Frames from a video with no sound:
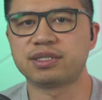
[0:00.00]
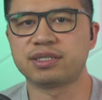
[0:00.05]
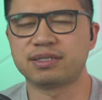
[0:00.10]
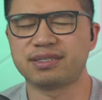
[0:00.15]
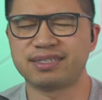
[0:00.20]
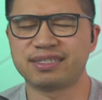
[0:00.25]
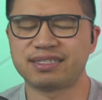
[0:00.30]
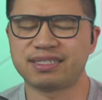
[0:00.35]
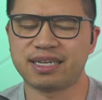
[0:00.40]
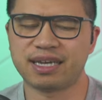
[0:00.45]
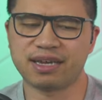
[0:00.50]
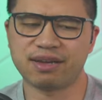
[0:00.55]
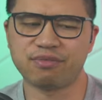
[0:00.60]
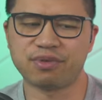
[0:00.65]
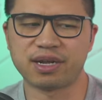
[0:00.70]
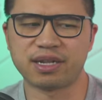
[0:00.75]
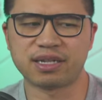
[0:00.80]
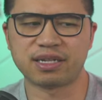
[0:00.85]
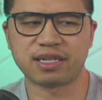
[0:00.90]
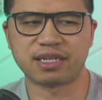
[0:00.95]
say
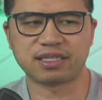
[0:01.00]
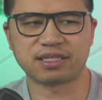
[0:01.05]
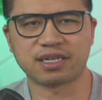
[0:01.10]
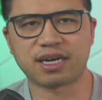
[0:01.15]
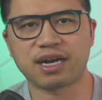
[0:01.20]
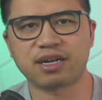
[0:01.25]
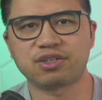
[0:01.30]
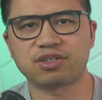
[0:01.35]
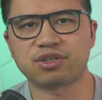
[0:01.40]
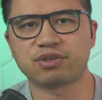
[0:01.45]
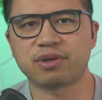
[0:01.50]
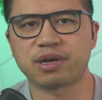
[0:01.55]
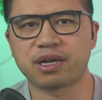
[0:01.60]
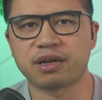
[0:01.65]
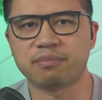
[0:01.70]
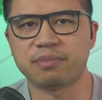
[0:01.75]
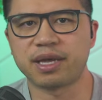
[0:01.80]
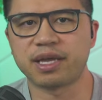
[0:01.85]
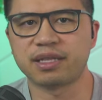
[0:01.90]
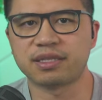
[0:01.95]
when the doctor
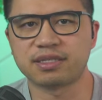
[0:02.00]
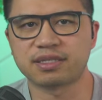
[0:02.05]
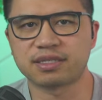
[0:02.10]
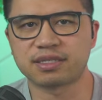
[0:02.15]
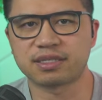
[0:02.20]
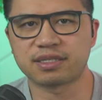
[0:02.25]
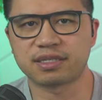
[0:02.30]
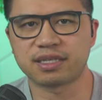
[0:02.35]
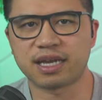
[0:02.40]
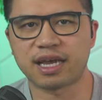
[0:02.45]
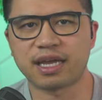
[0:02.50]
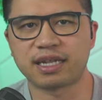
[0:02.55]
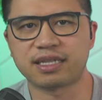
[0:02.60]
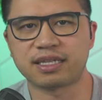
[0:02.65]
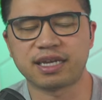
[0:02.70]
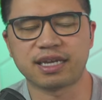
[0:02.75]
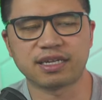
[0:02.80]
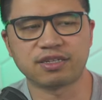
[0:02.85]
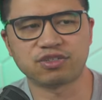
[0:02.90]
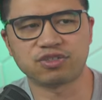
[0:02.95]
recommends that
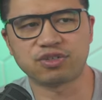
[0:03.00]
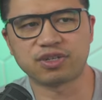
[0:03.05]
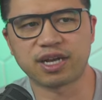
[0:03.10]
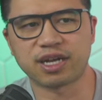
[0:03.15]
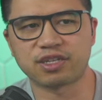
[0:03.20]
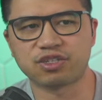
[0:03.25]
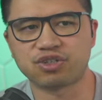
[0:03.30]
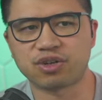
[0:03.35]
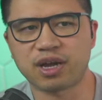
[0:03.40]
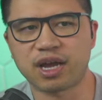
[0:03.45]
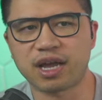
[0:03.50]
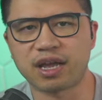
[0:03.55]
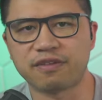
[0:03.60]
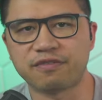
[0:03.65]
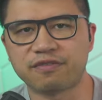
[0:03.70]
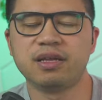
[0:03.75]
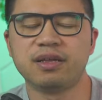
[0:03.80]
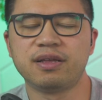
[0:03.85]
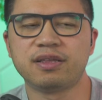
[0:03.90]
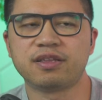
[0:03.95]
they do not
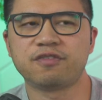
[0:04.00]
drive?